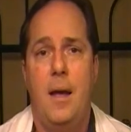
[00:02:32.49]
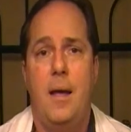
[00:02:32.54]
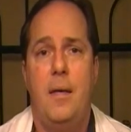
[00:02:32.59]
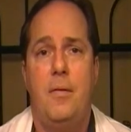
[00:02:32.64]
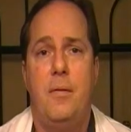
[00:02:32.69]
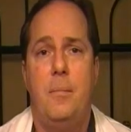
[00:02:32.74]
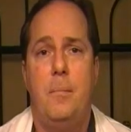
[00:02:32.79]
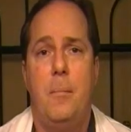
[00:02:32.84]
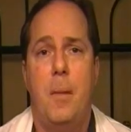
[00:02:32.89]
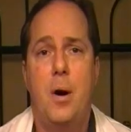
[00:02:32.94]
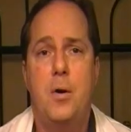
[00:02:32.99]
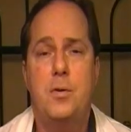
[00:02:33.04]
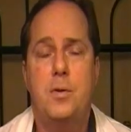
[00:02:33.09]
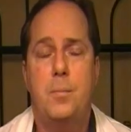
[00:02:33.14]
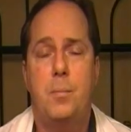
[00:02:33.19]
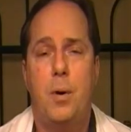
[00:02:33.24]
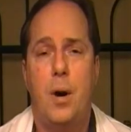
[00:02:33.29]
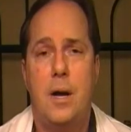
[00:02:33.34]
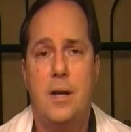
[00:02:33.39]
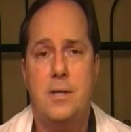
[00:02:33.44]

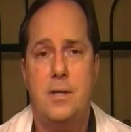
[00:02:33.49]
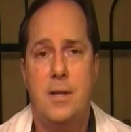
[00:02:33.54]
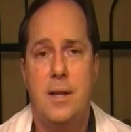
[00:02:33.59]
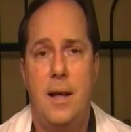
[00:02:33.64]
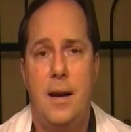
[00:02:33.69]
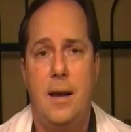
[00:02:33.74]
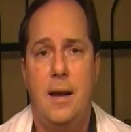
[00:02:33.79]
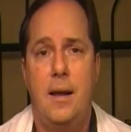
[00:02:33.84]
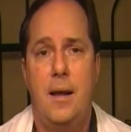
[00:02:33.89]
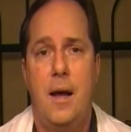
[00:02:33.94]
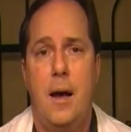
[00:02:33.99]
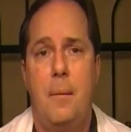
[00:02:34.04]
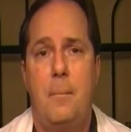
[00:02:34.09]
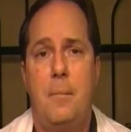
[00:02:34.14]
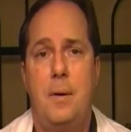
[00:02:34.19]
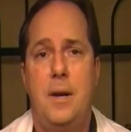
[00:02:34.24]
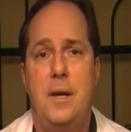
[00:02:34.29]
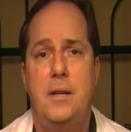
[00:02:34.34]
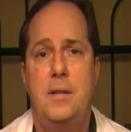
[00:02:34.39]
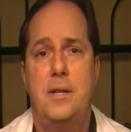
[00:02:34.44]
Most prosthetic
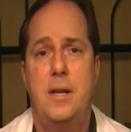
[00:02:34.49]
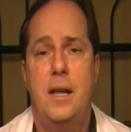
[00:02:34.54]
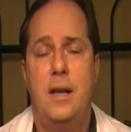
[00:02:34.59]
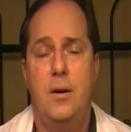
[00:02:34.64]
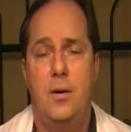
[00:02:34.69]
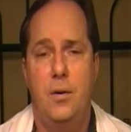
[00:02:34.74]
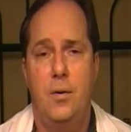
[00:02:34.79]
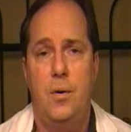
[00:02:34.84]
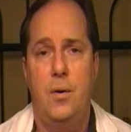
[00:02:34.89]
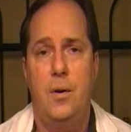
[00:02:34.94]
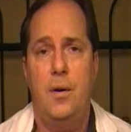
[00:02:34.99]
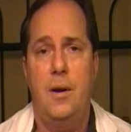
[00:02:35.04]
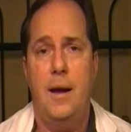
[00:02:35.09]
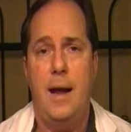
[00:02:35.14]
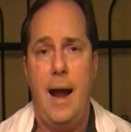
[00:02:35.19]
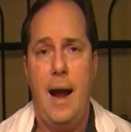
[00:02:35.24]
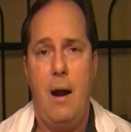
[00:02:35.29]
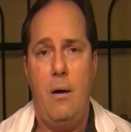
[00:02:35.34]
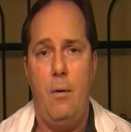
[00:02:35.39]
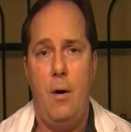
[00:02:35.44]
companies, including
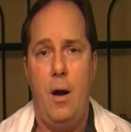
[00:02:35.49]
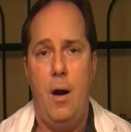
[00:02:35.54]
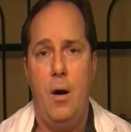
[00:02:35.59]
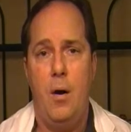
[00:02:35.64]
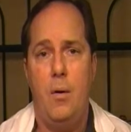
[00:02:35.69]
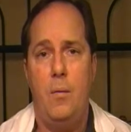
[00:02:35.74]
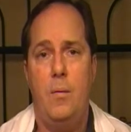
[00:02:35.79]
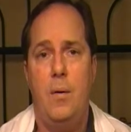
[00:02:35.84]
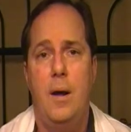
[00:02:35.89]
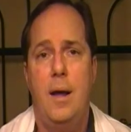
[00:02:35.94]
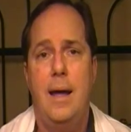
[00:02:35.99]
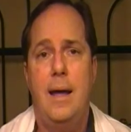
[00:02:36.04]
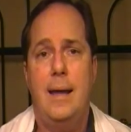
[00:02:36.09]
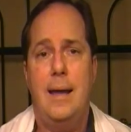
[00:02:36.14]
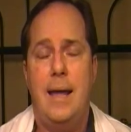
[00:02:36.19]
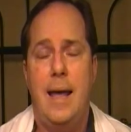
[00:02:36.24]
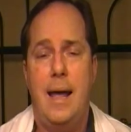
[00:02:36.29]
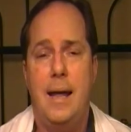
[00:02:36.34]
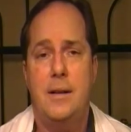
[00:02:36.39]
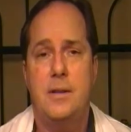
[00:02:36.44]
our own,
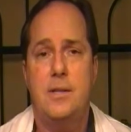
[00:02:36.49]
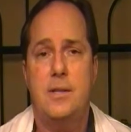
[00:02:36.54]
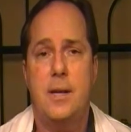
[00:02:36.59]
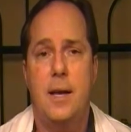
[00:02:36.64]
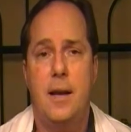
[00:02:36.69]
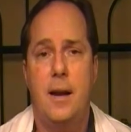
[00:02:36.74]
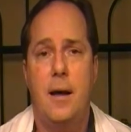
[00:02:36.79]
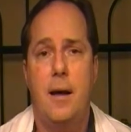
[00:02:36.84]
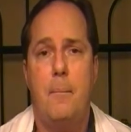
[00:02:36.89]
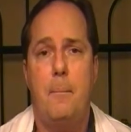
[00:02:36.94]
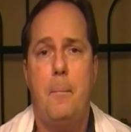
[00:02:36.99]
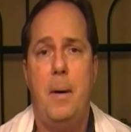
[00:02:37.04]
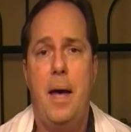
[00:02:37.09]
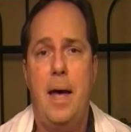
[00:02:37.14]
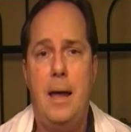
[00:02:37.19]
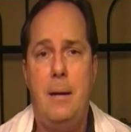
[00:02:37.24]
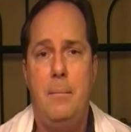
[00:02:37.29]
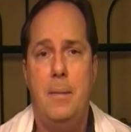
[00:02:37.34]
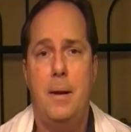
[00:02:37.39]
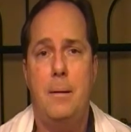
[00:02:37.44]
can set up
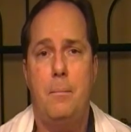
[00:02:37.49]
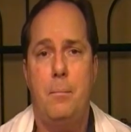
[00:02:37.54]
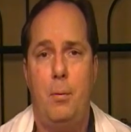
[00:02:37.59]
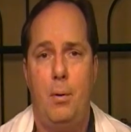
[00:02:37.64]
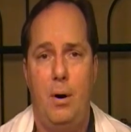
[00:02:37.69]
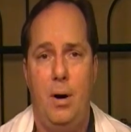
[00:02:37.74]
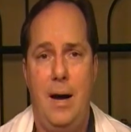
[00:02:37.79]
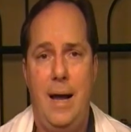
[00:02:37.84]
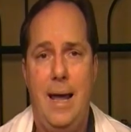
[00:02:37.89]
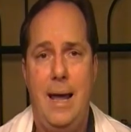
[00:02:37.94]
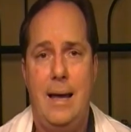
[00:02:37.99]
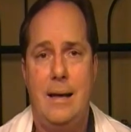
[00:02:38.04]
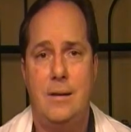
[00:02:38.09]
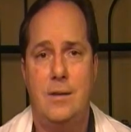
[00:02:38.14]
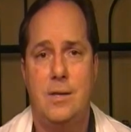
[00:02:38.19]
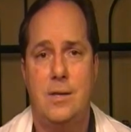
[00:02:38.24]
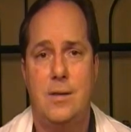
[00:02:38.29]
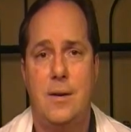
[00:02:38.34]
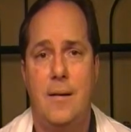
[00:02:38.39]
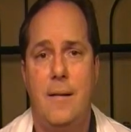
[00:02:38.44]
payment
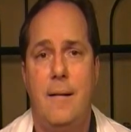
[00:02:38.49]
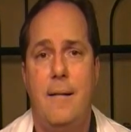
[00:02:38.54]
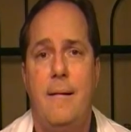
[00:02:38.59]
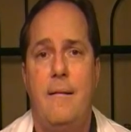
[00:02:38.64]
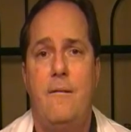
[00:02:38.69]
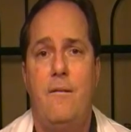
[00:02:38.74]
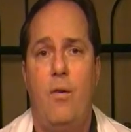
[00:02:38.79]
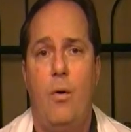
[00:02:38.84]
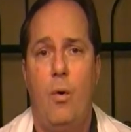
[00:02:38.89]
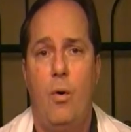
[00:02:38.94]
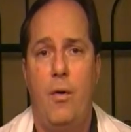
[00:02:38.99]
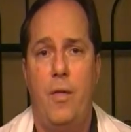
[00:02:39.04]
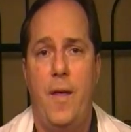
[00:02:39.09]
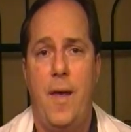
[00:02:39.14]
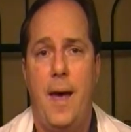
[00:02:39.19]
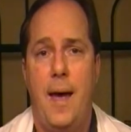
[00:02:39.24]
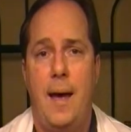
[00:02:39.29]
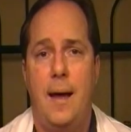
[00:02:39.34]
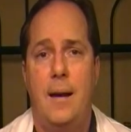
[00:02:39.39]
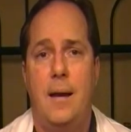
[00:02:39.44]
plans for
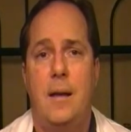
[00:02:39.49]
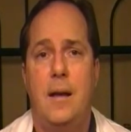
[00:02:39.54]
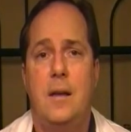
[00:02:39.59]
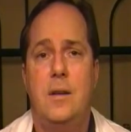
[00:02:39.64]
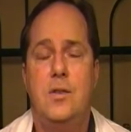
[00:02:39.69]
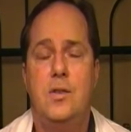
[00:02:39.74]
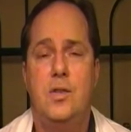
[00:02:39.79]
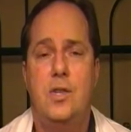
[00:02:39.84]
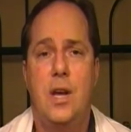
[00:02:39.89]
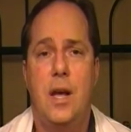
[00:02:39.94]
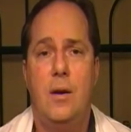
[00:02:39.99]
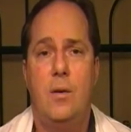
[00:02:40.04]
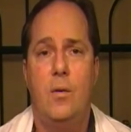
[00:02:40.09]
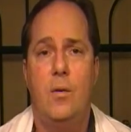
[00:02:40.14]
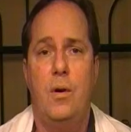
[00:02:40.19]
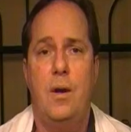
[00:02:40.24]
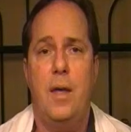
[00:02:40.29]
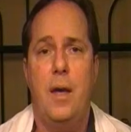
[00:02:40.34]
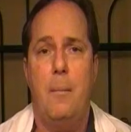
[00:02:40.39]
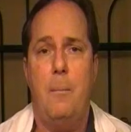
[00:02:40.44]
that.
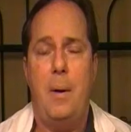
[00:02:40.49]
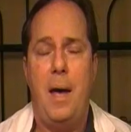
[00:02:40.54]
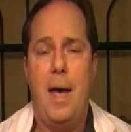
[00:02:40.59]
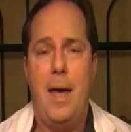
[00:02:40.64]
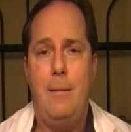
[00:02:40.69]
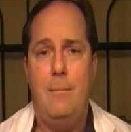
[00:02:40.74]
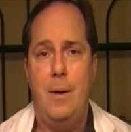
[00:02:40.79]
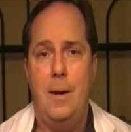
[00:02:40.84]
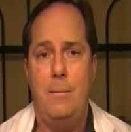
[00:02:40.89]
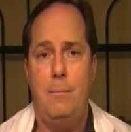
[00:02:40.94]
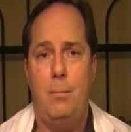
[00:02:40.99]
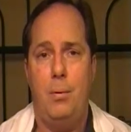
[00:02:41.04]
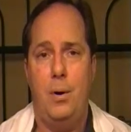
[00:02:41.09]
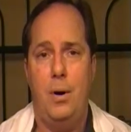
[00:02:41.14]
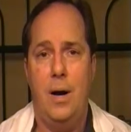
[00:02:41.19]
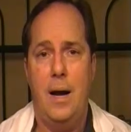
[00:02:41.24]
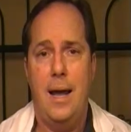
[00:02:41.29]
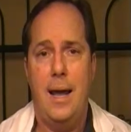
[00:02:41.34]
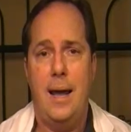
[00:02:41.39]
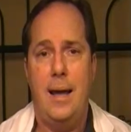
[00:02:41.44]
Generally, a payment
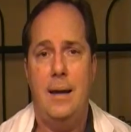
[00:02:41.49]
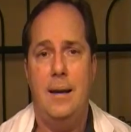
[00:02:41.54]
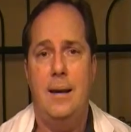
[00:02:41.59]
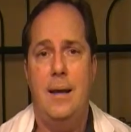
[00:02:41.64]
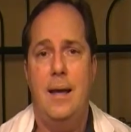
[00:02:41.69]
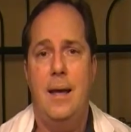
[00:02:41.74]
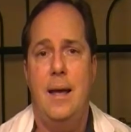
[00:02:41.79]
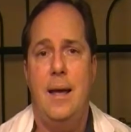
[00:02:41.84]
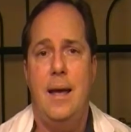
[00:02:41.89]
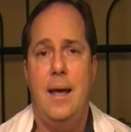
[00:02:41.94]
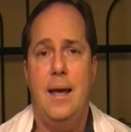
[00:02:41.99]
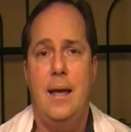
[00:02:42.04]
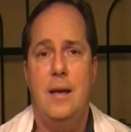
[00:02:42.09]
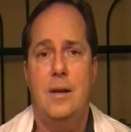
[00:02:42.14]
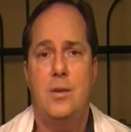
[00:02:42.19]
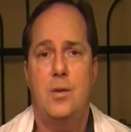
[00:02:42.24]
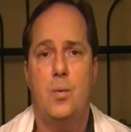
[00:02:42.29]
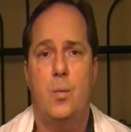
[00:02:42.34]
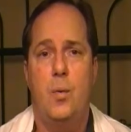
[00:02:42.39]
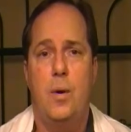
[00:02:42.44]
plan
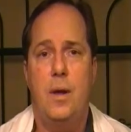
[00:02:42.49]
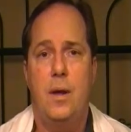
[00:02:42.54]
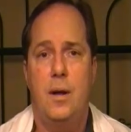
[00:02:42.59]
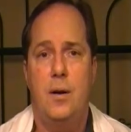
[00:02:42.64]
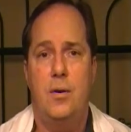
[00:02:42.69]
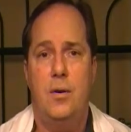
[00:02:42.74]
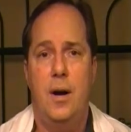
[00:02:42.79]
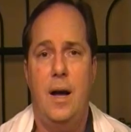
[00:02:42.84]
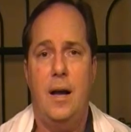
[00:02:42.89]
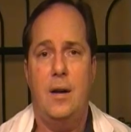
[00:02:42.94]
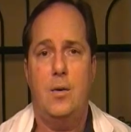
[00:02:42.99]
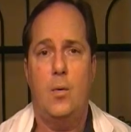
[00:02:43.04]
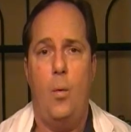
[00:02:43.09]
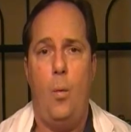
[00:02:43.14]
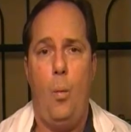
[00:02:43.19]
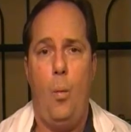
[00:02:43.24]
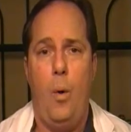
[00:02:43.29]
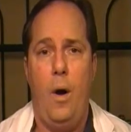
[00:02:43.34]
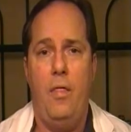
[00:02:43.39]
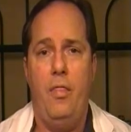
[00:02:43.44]
is we collect
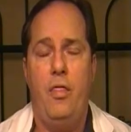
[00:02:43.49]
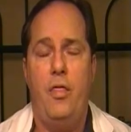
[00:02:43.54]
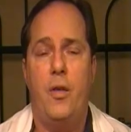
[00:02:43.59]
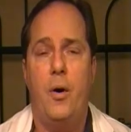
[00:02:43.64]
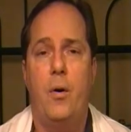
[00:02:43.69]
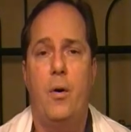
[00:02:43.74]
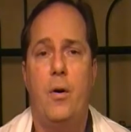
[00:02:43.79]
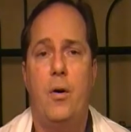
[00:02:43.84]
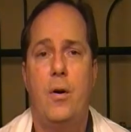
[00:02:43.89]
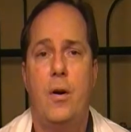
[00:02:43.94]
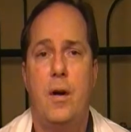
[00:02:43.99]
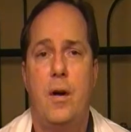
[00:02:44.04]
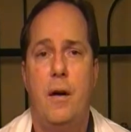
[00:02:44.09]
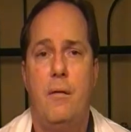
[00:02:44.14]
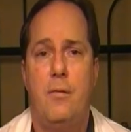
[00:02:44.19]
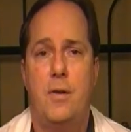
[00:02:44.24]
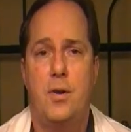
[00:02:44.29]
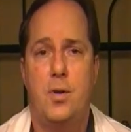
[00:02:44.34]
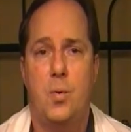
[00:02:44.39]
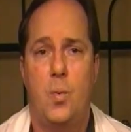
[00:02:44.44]
1/3
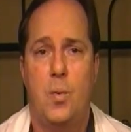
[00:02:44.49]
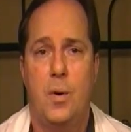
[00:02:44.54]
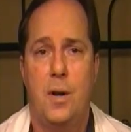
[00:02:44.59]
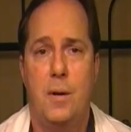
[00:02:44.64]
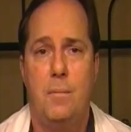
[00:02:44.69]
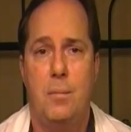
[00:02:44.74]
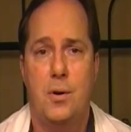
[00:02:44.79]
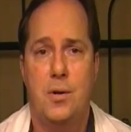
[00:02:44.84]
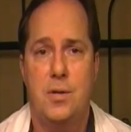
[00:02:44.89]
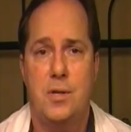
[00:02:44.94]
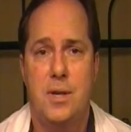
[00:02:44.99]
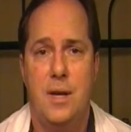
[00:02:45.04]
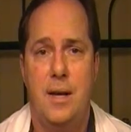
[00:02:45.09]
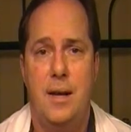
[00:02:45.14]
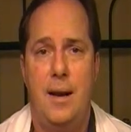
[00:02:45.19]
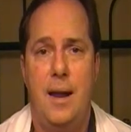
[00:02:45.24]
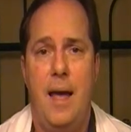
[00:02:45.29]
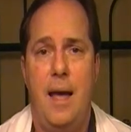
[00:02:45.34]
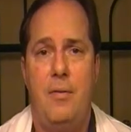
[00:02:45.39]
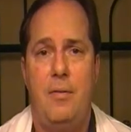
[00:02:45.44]
of the
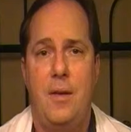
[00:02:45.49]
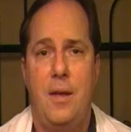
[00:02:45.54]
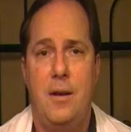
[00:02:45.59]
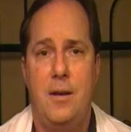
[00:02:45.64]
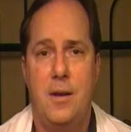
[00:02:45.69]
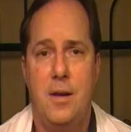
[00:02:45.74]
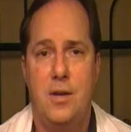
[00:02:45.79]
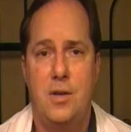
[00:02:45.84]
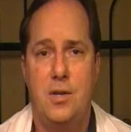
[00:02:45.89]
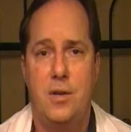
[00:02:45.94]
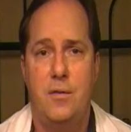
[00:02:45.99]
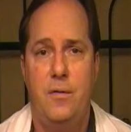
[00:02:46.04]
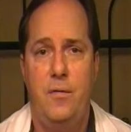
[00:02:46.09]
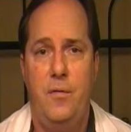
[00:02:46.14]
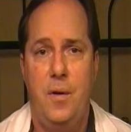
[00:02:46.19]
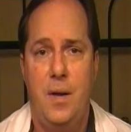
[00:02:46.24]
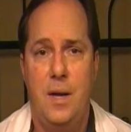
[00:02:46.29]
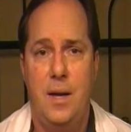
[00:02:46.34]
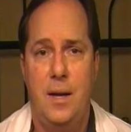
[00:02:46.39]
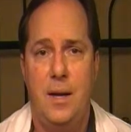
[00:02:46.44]
20% at the initial
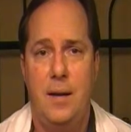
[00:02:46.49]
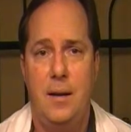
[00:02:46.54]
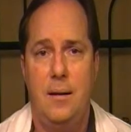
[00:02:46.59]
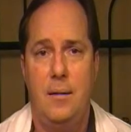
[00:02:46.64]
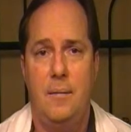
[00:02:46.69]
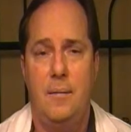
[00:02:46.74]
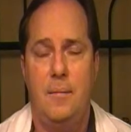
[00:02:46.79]
fitting,